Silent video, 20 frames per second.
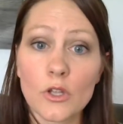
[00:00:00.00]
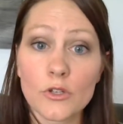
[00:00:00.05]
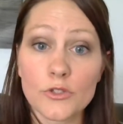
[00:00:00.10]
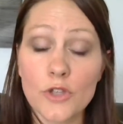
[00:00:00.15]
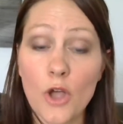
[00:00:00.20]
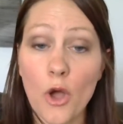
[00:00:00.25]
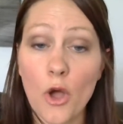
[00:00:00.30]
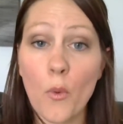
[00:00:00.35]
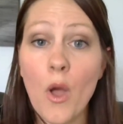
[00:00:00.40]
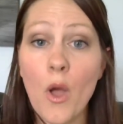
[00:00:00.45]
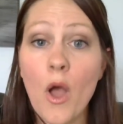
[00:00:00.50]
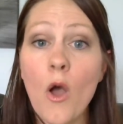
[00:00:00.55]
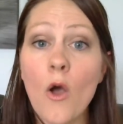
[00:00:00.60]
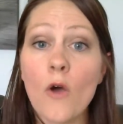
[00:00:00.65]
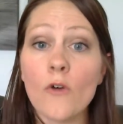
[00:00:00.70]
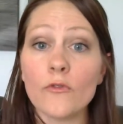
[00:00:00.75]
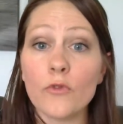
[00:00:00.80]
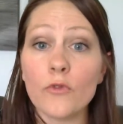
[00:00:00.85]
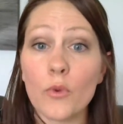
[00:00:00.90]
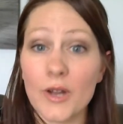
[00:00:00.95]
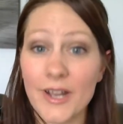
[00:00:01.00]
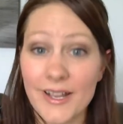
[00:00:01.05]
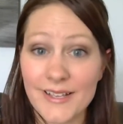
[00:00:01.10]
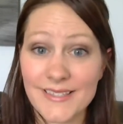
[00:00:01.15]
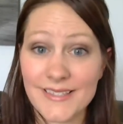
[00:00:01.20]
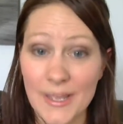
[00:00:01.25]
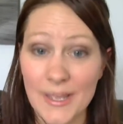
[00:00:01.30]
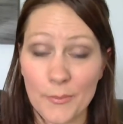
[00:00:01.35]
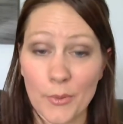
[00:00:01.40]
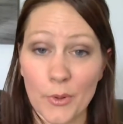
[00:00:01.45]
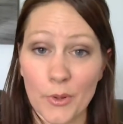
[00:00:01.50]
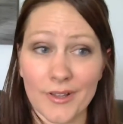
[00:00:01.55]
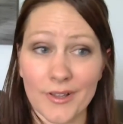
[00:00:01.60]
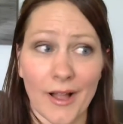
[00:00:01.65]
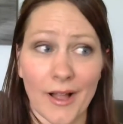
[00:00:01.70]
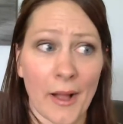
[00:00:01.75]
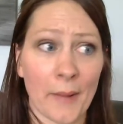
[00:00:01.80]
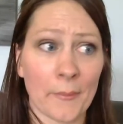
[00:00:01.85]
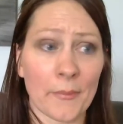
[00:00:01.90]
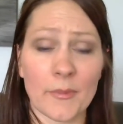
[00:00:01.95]
So for example,
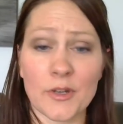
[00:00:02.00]
um,